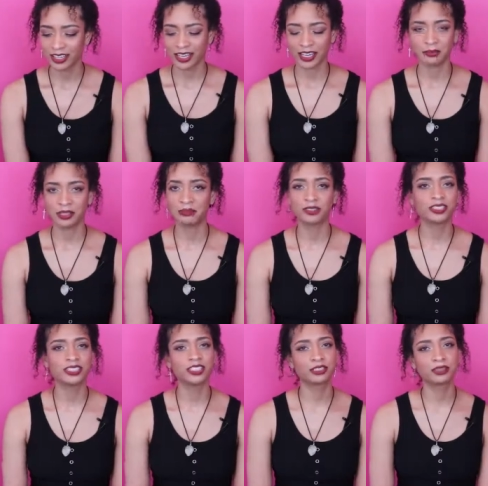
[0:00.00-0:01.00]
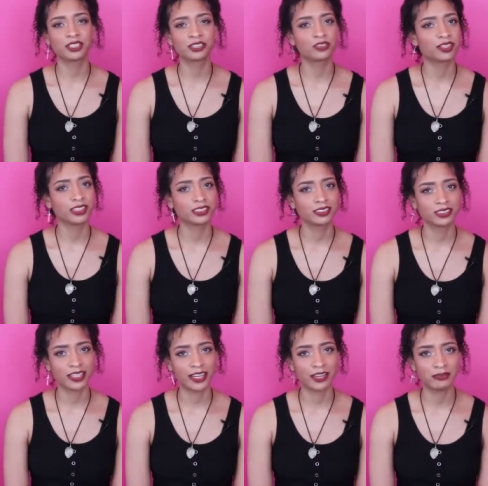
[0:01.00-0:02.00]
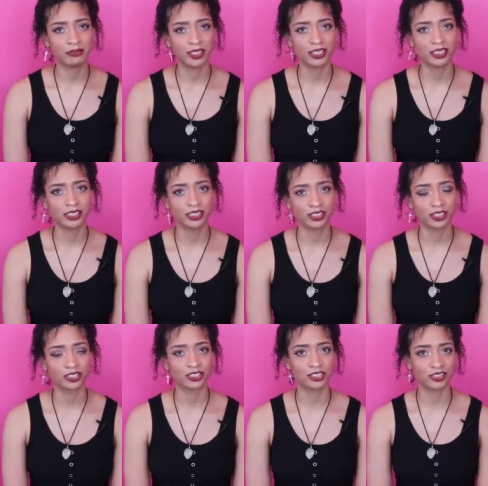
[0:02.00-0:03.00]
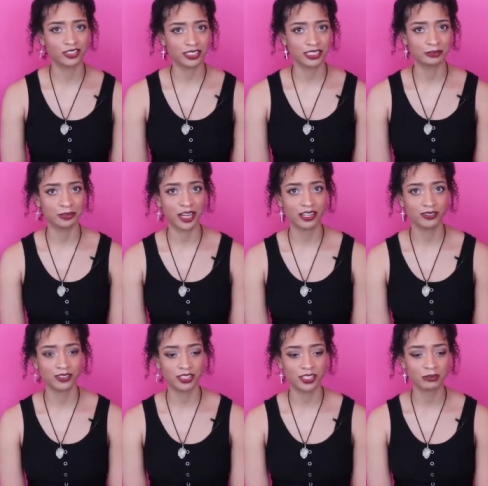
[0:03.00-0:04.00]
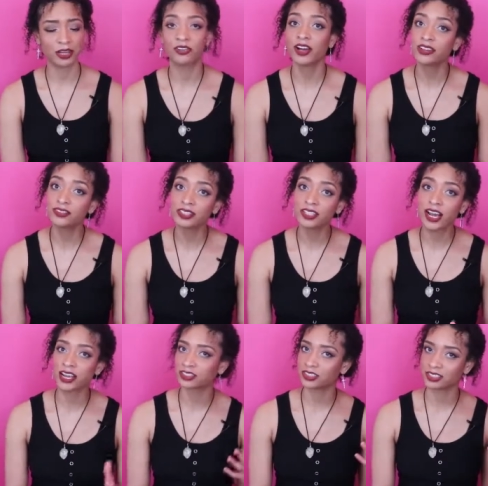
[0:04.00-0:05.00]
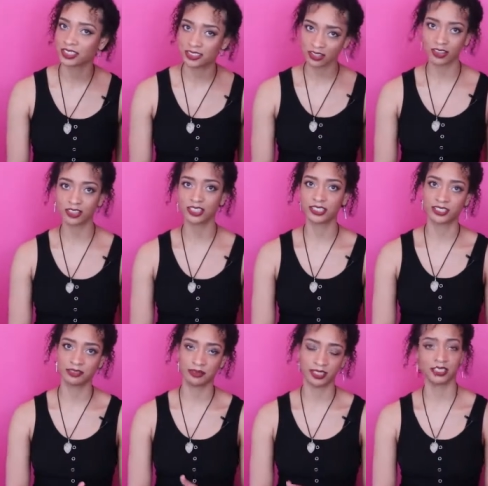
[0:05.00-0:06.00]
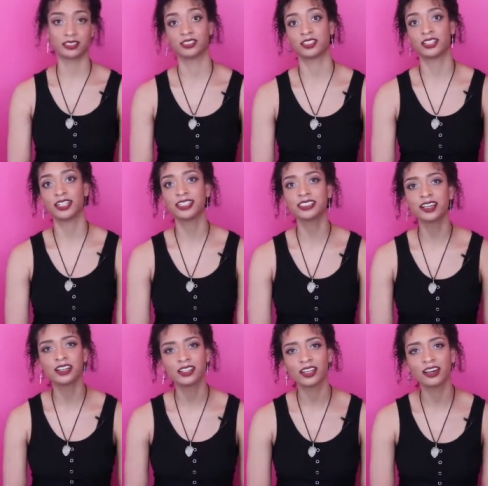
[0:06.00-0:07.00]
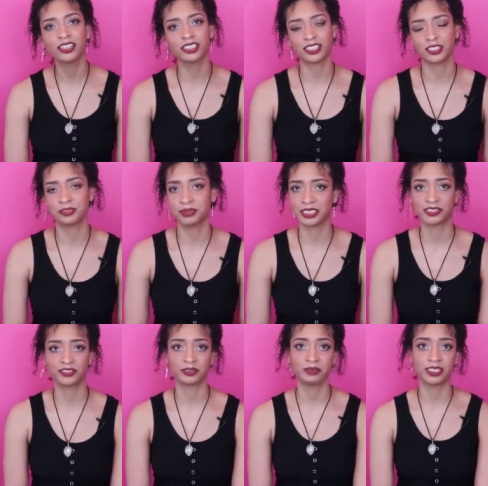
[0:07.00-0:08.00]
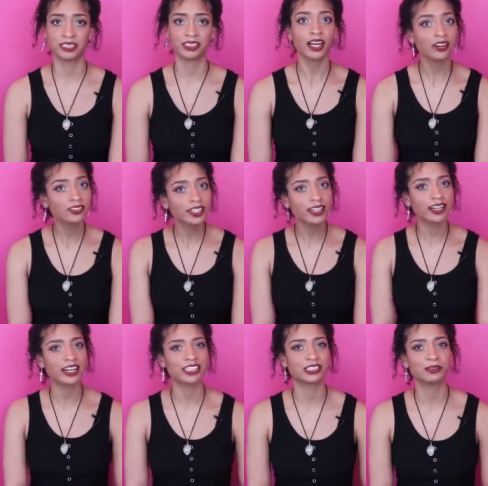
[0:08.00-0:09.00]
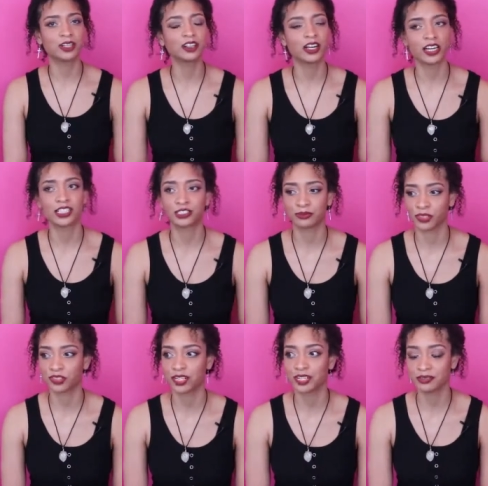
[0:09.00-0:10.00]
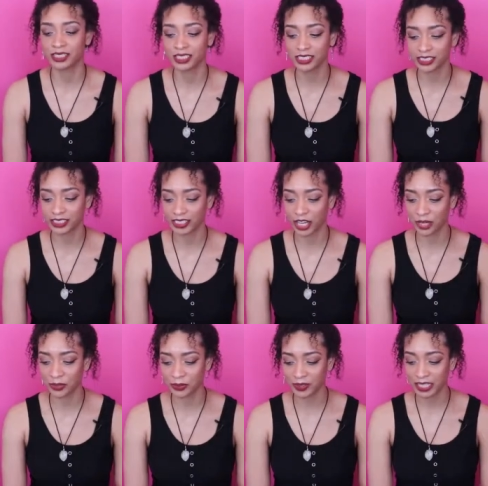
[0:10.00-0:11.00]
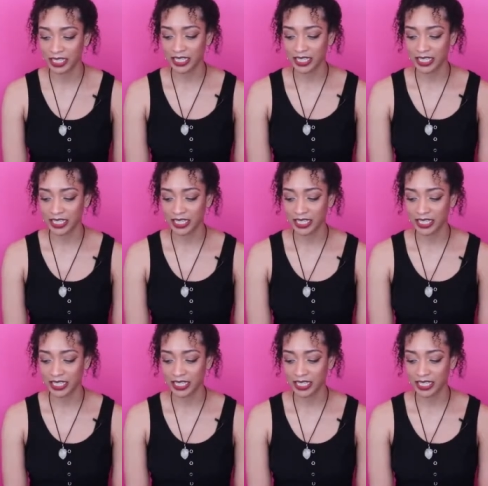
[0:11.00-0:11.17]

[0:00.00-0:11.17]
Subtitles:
I mean, most of your spiritual questions can be searched on this platform. However, exercise caution because there is a lot of misinformation out there as well as programming. So,